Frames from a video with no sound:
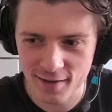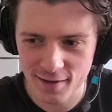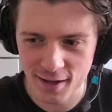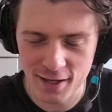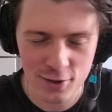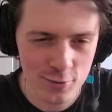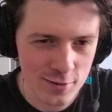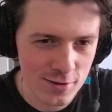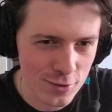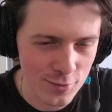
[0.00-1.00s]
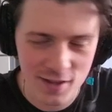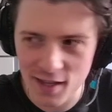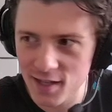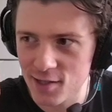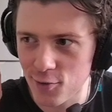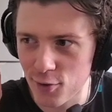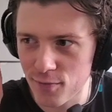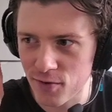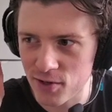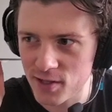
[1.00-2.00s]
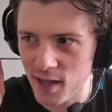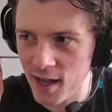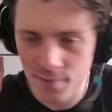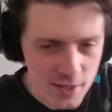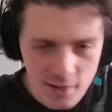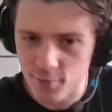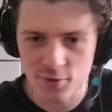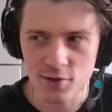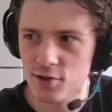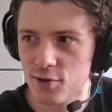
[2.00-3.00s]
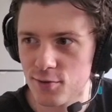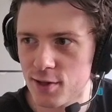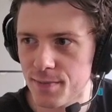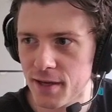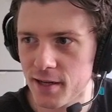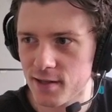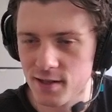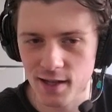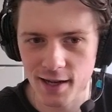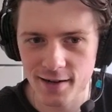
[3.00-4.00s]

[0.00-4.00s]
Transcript: Like you'd think it's going for a slam, and then it would just do a spin instead.